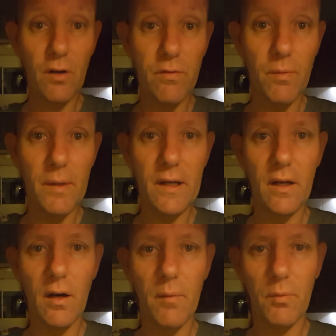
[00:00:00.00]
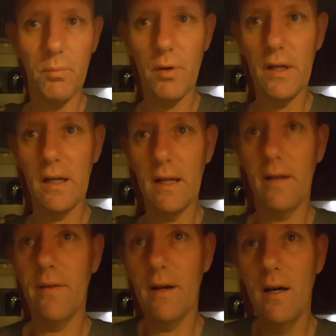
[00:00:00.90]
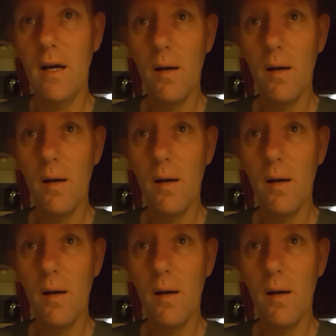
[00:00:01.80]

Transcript: good for me. You know, I'm pretty glad at that.